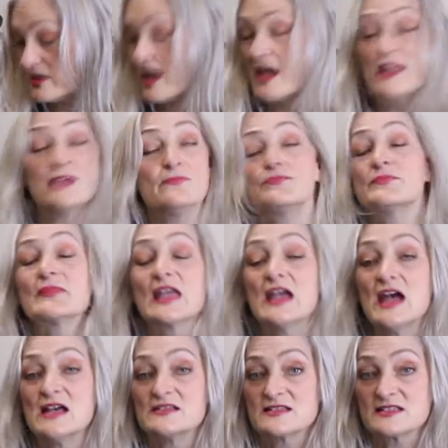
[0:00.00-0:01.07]
Okay.
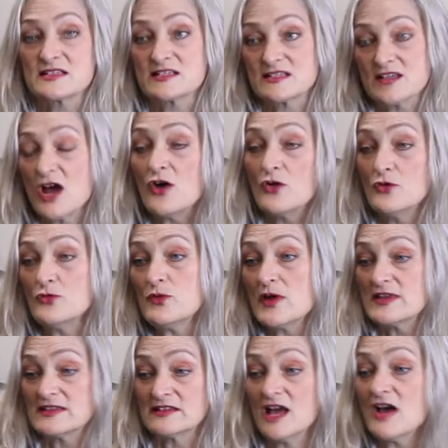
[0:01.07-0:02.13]
So,
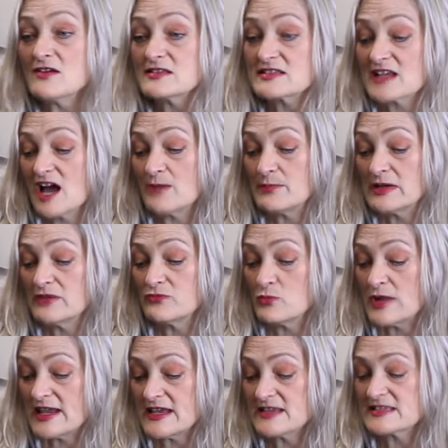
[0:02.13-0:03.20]
the last couple of
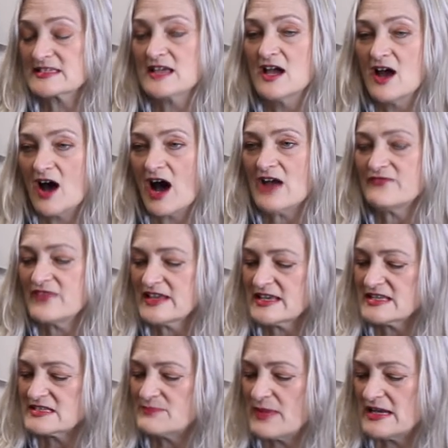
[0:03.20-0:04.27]
weeks, I think
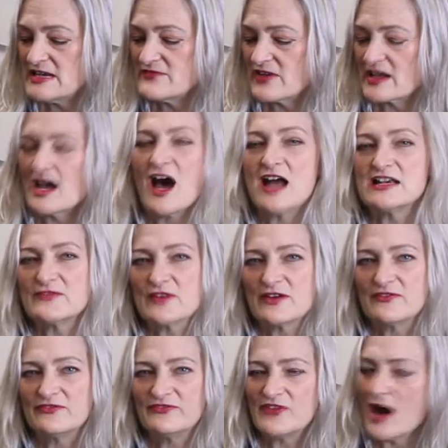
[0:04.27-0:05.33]
it's been of a kind of
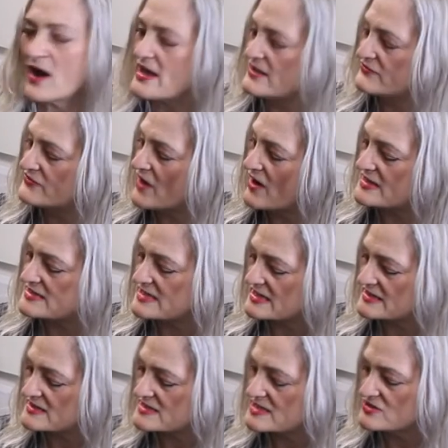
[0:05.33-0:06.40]
a
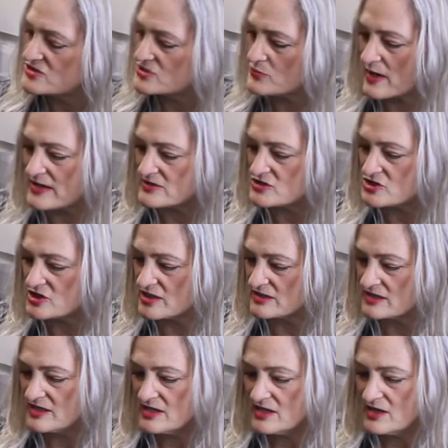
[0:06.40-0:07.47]
firefighting situation
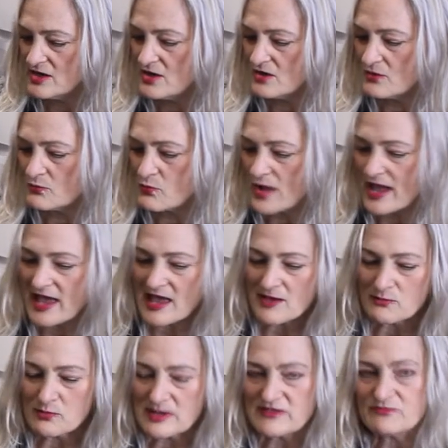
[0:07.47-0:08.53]

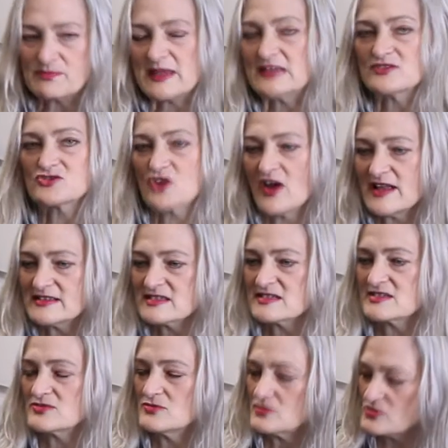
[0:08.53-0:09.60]
where we've been trying to
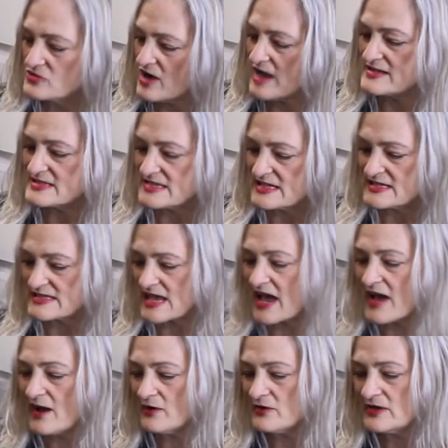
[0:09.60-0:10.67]
sort crises
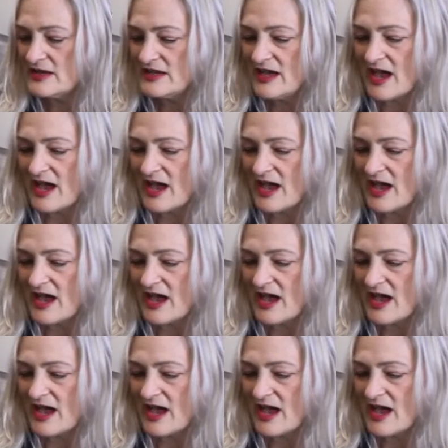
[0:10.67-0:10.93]
out,